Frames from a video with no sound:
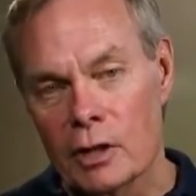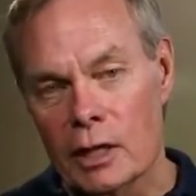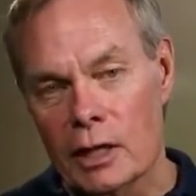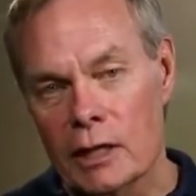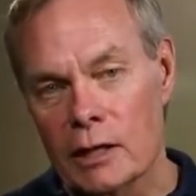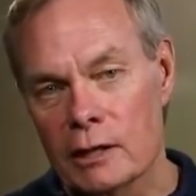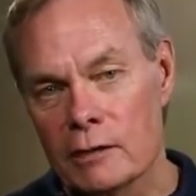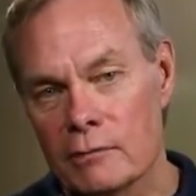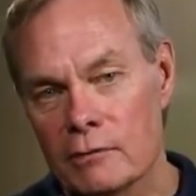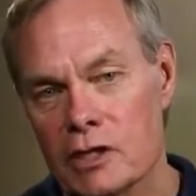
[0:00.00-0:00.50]

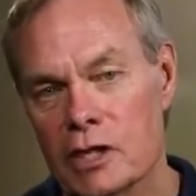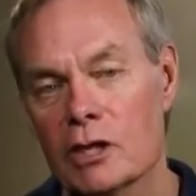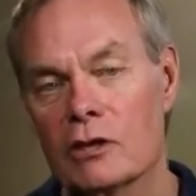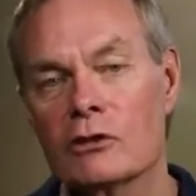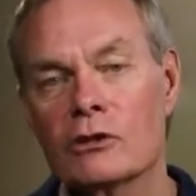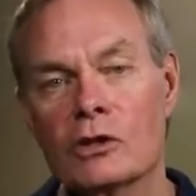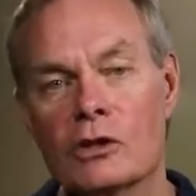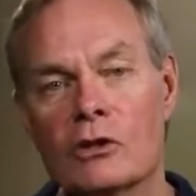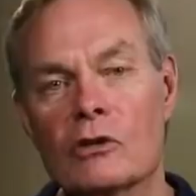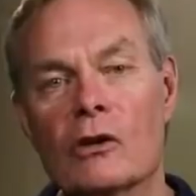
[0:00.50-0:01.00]
he had
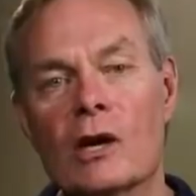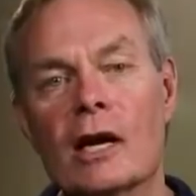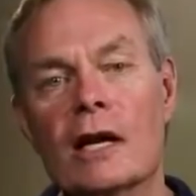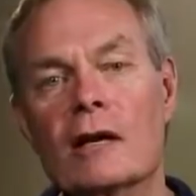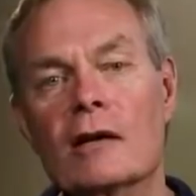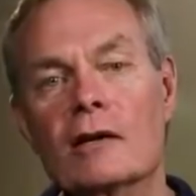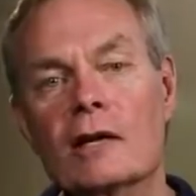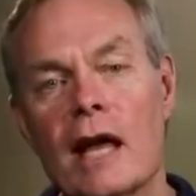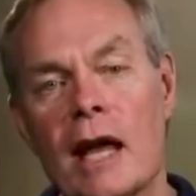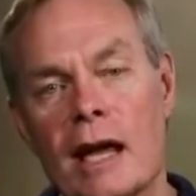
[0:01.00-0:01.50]
tilled the
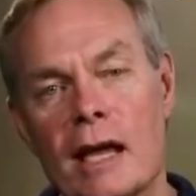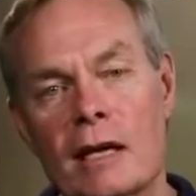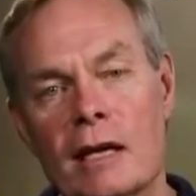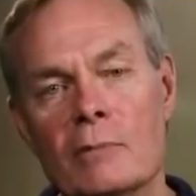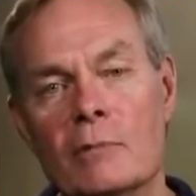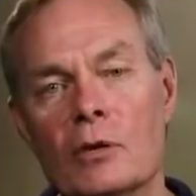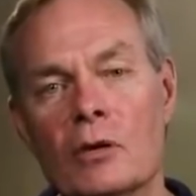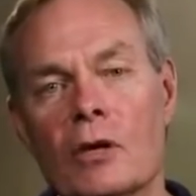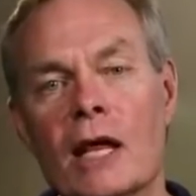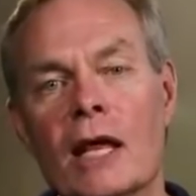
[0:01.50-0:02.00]
ground.
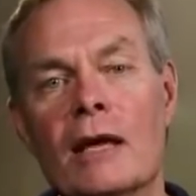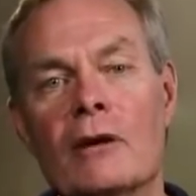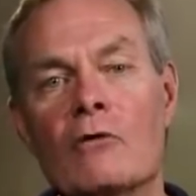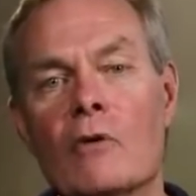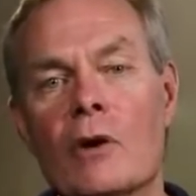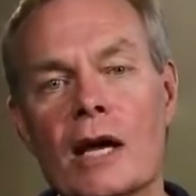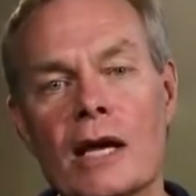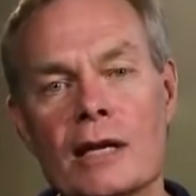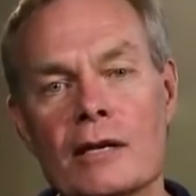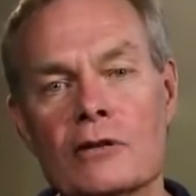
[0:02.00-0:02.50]
Abel had
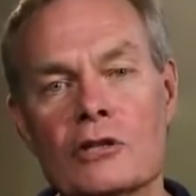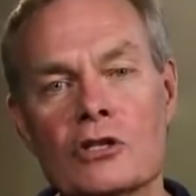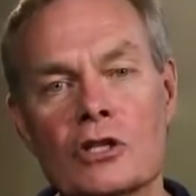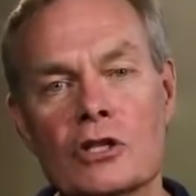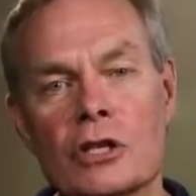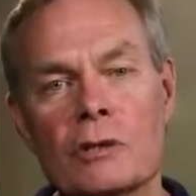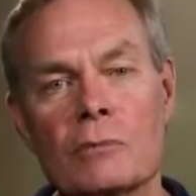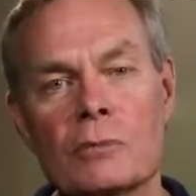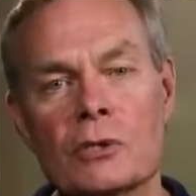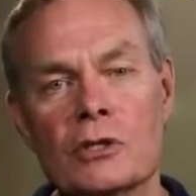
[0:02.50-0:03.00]
raised
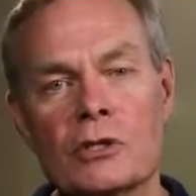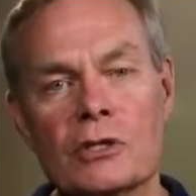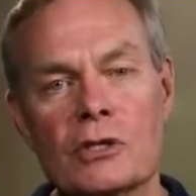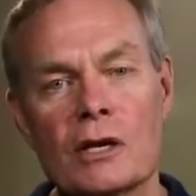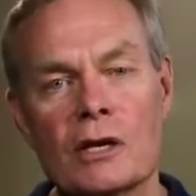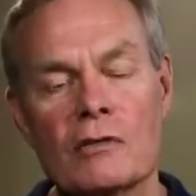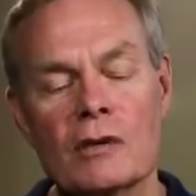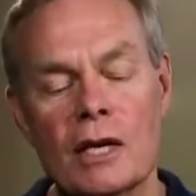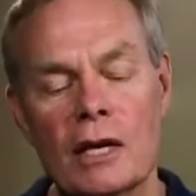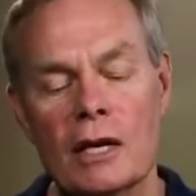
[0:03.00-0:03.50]
sheep and
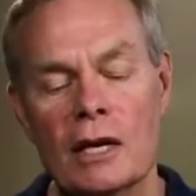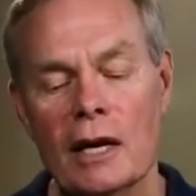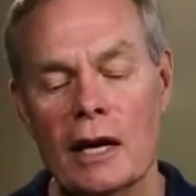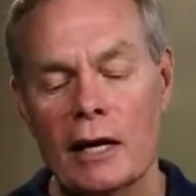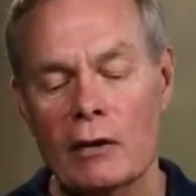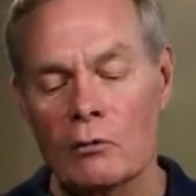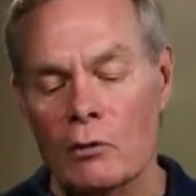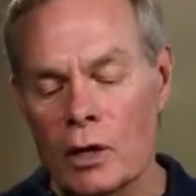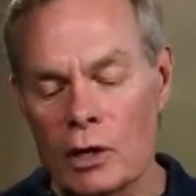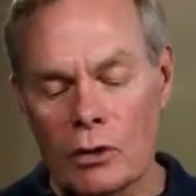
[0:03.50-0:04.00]
stuff.
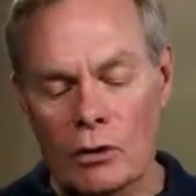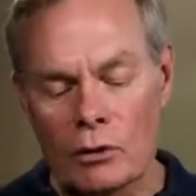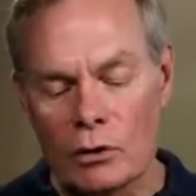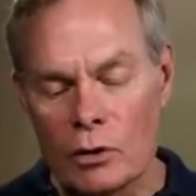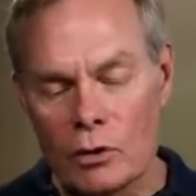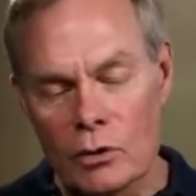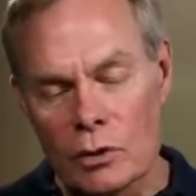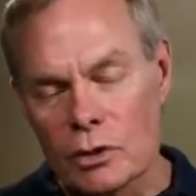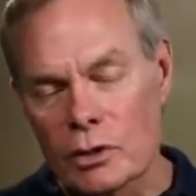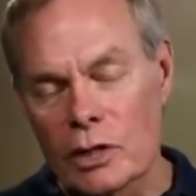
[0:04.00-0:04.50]
And we don't
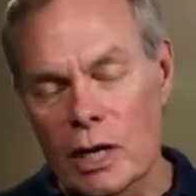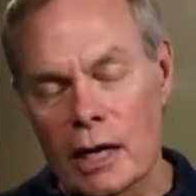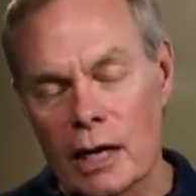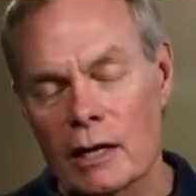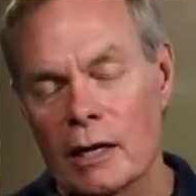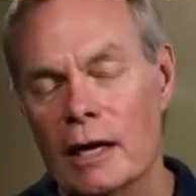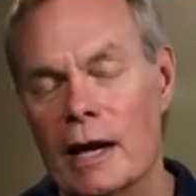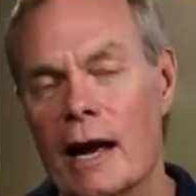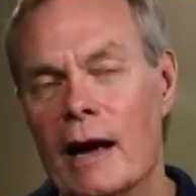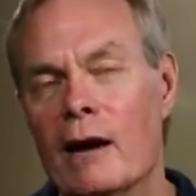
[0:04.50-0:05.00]
know
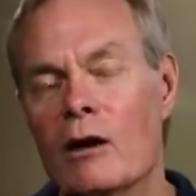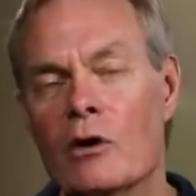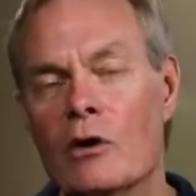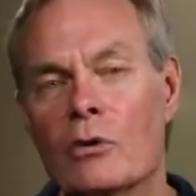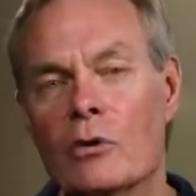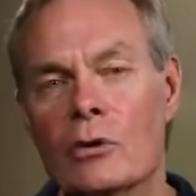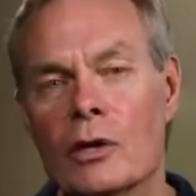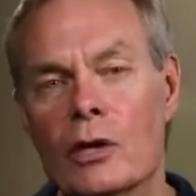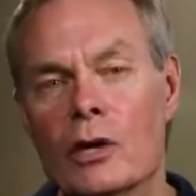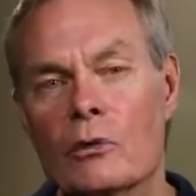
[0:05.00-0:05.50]
exactly how
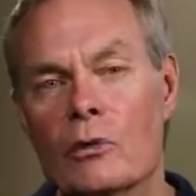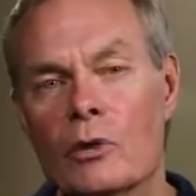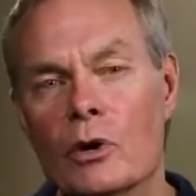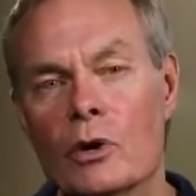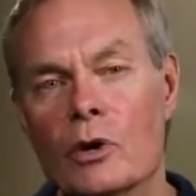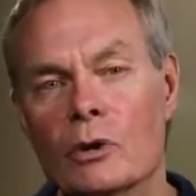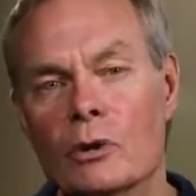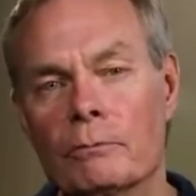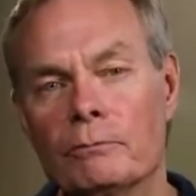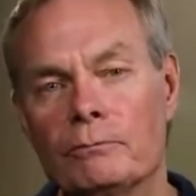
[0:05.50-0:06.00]
old they
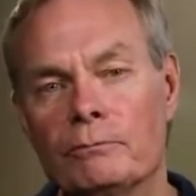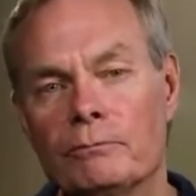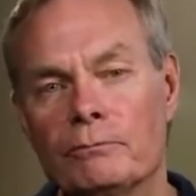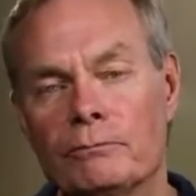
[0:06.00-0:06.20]
were.